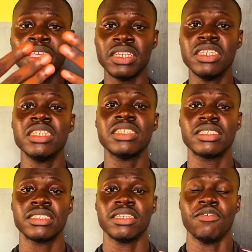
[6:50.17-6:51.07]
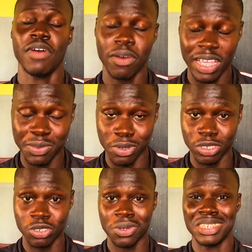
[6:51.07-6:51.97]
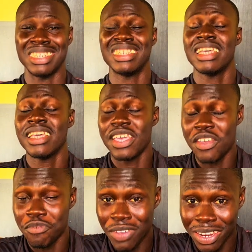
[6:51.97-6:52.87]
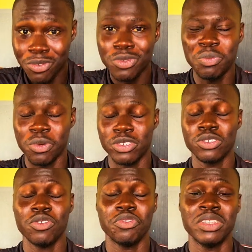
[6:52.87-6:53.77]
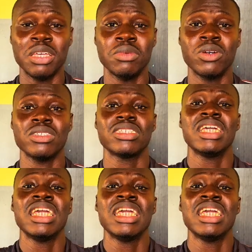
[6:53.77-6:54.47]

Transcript: This Fowler's position is a very good position for them because